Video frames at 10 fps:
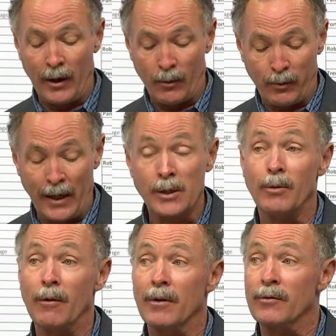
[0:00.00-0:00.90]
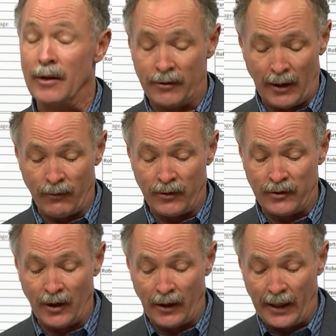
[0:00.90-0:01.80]
and replacement of existing
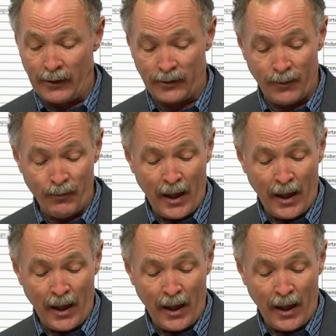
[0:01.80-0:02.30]
facilities.